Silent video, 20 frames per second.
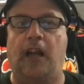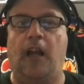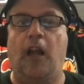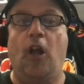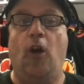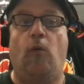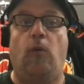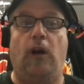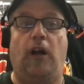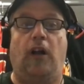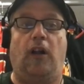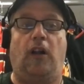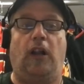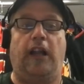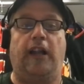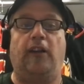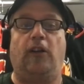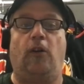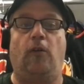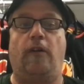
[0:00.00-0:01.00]
Well,
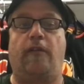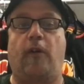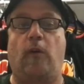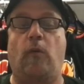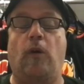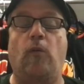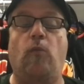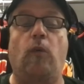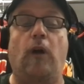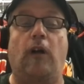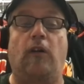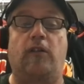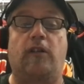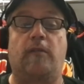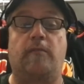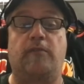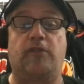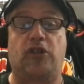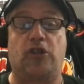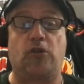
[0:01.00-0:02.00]
hello everyone.
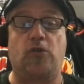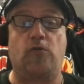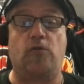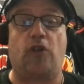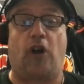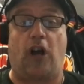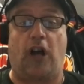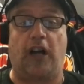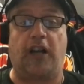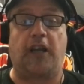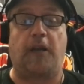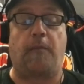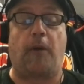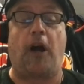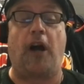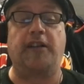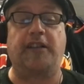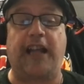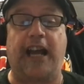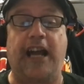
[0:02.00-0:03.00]
Welcome to the Hockey
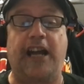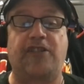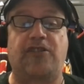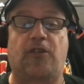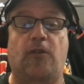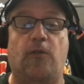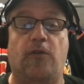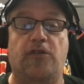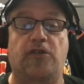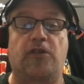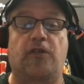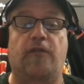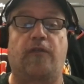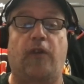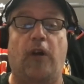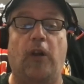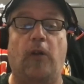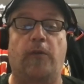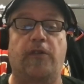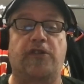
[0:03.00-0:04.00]
Podcast. Of course, you can
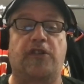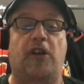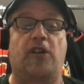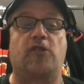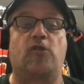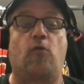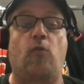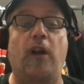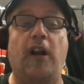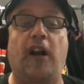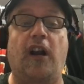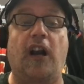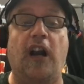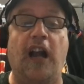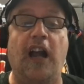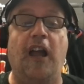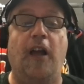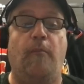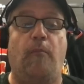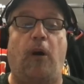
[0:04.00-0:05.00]
follow us on Twitter,
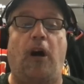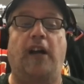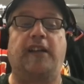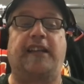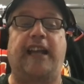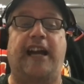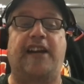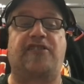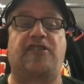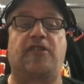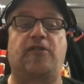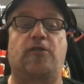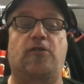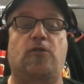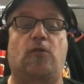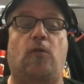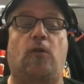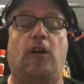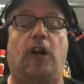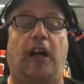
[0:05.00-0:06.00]

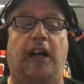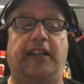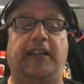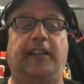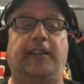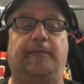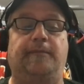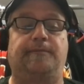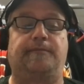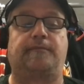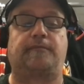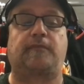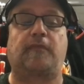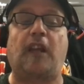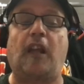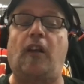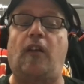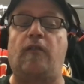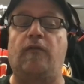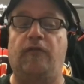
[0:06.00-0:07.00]
podcast_hockey,
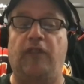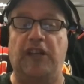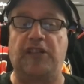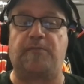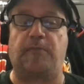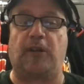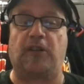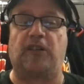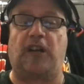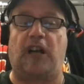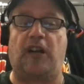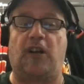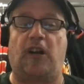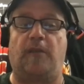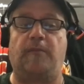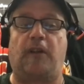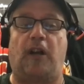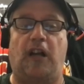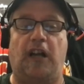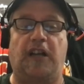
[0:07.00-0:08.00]
facebook.com,
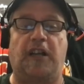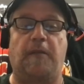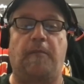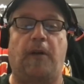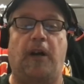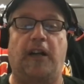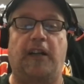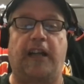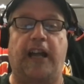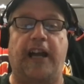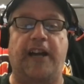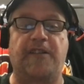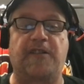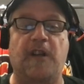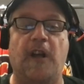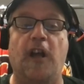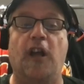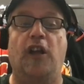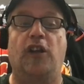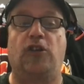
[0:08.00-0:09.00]
the Hockey Podcast,
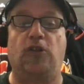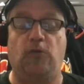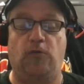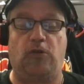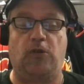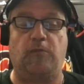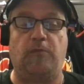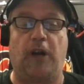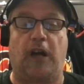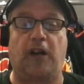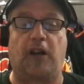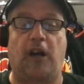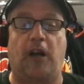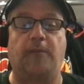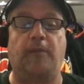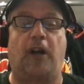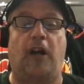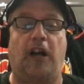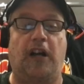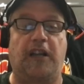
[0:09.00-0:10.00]
youtube.com,
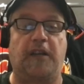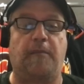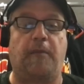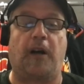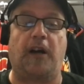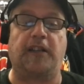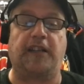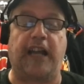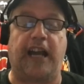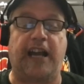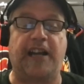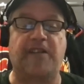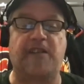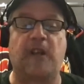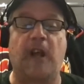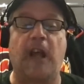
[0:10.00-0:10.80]
the Hockey Podcast,